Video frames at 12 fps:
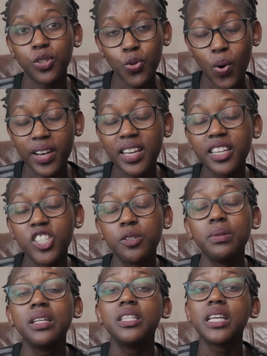do an
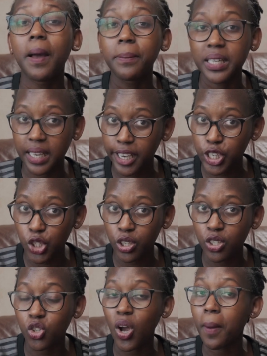eligibility
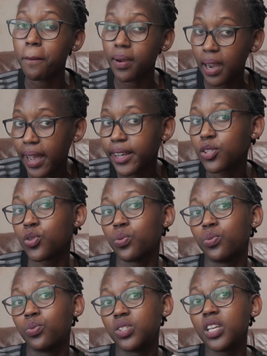application, so apply
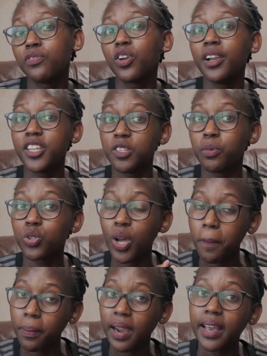to see if you're eligible
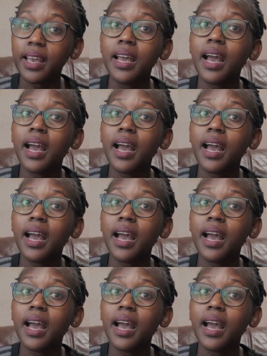to apply.